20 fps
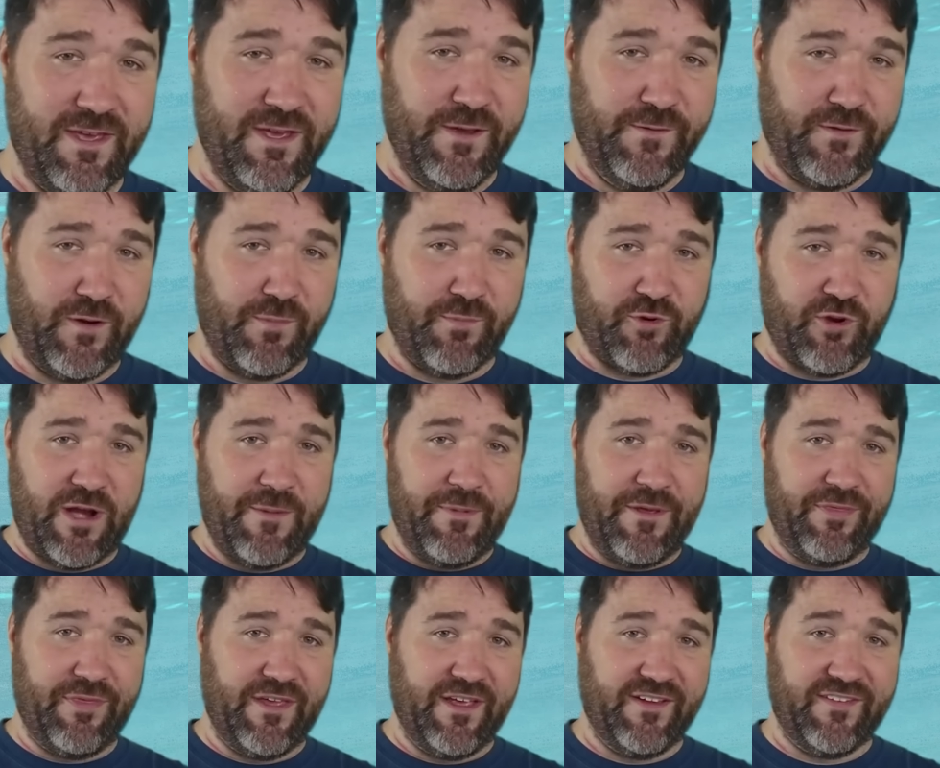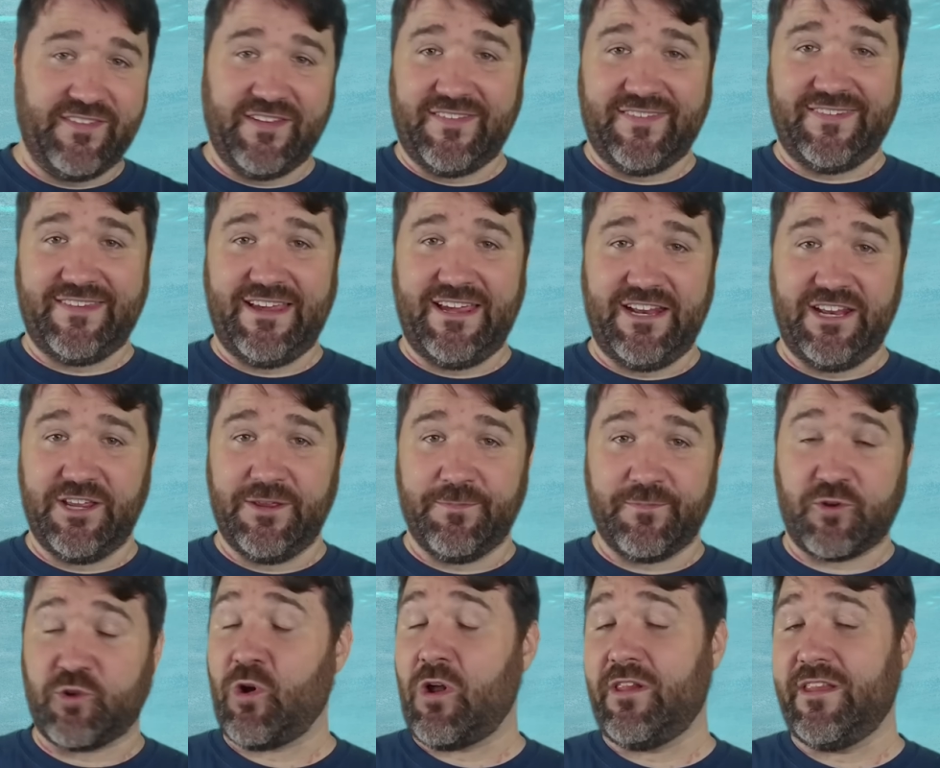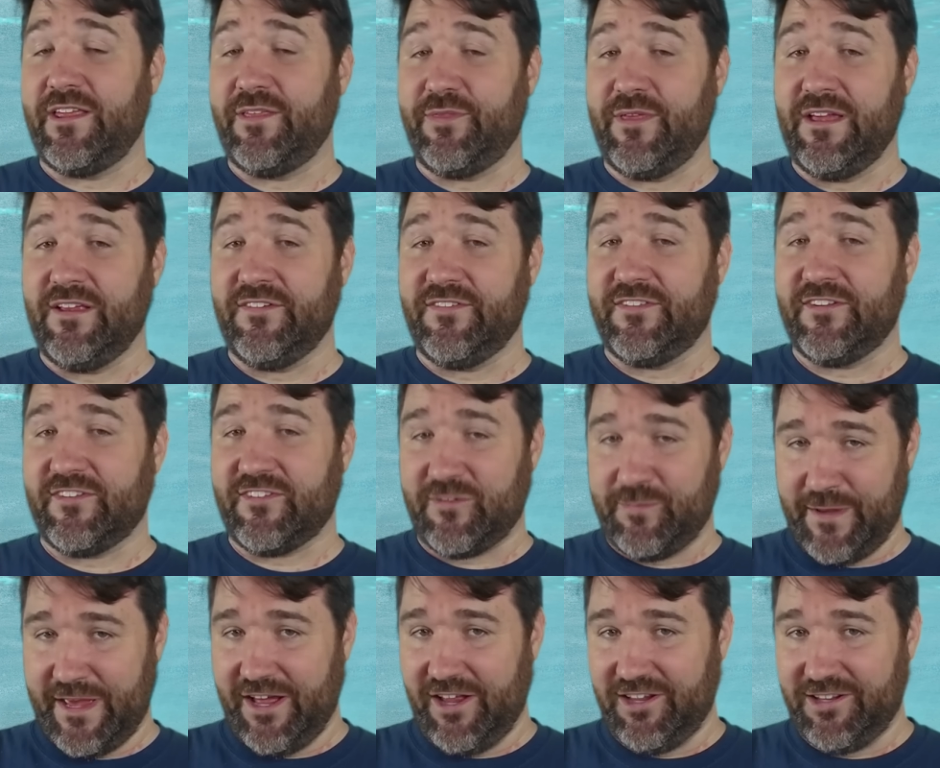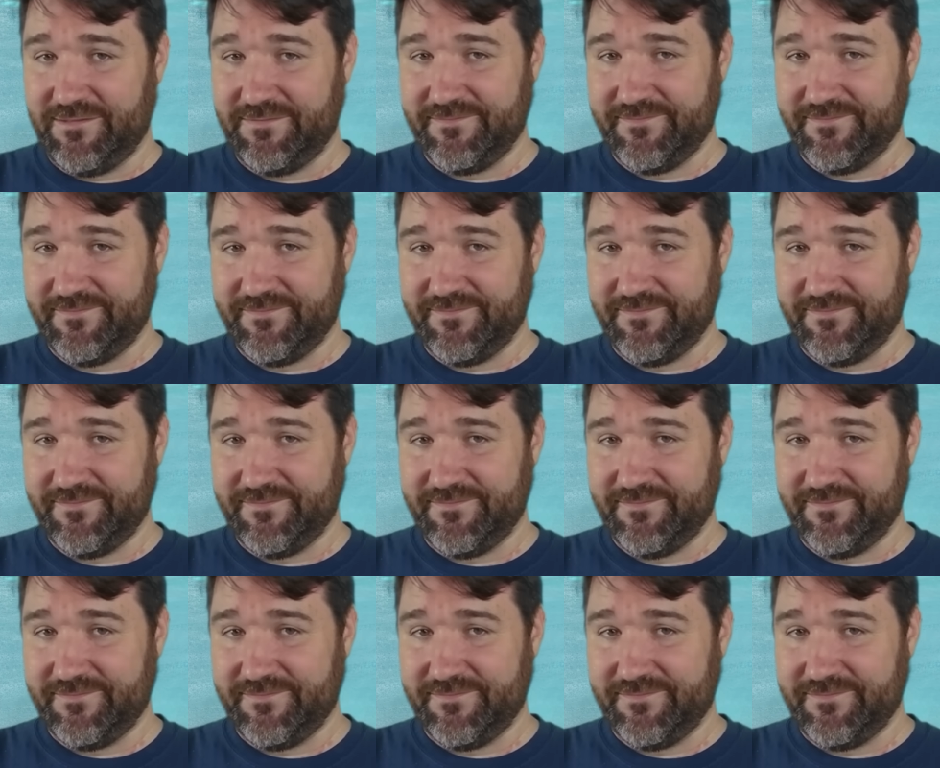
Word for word: From creepy things that see to crawly things that smell.